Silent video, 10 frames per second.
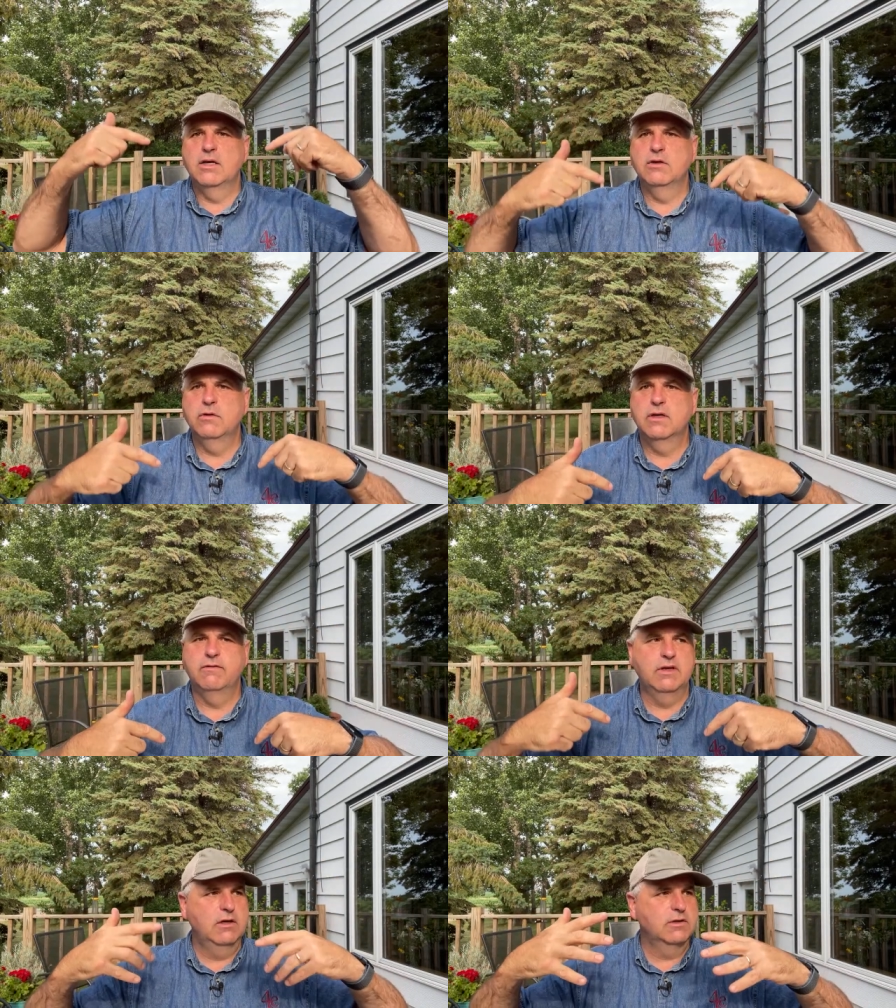do the
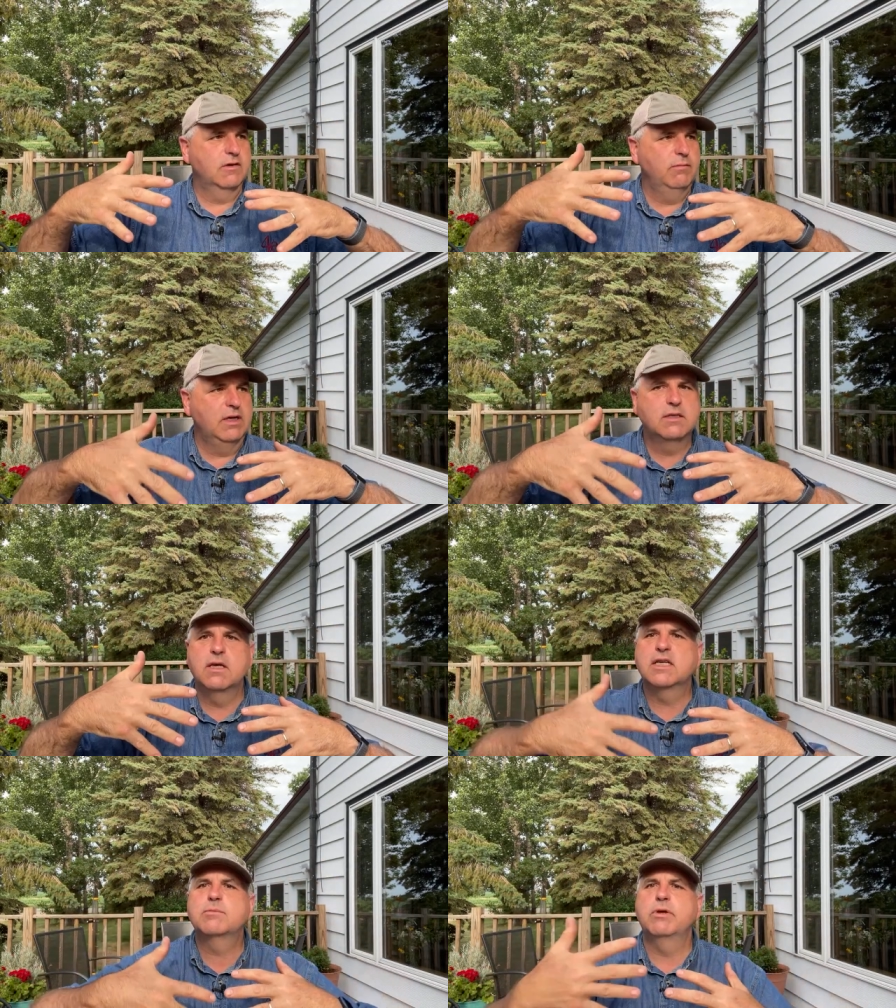videos of me
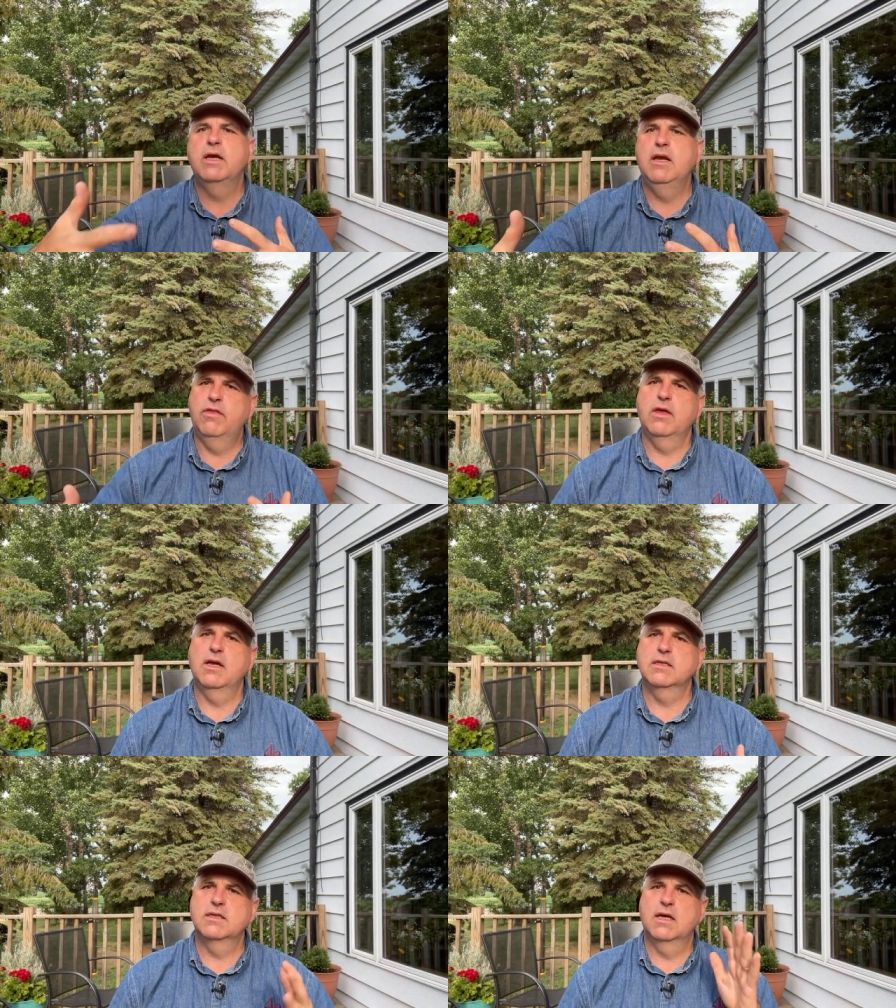explaining
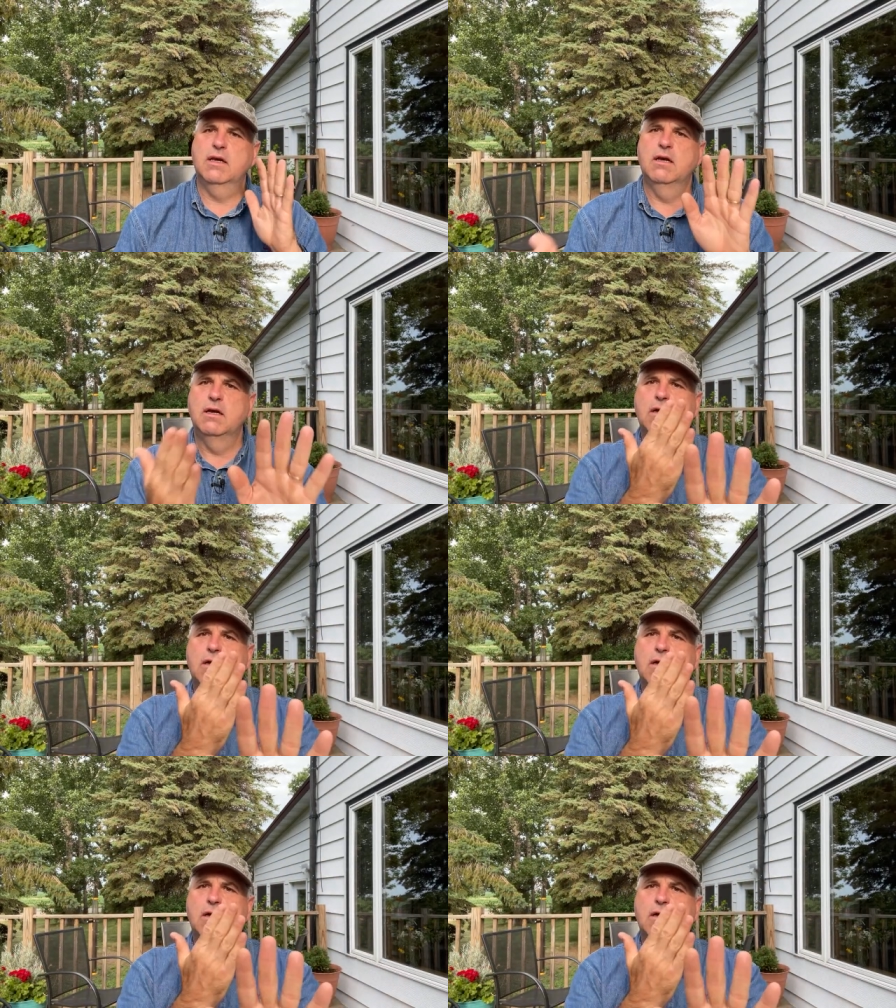things and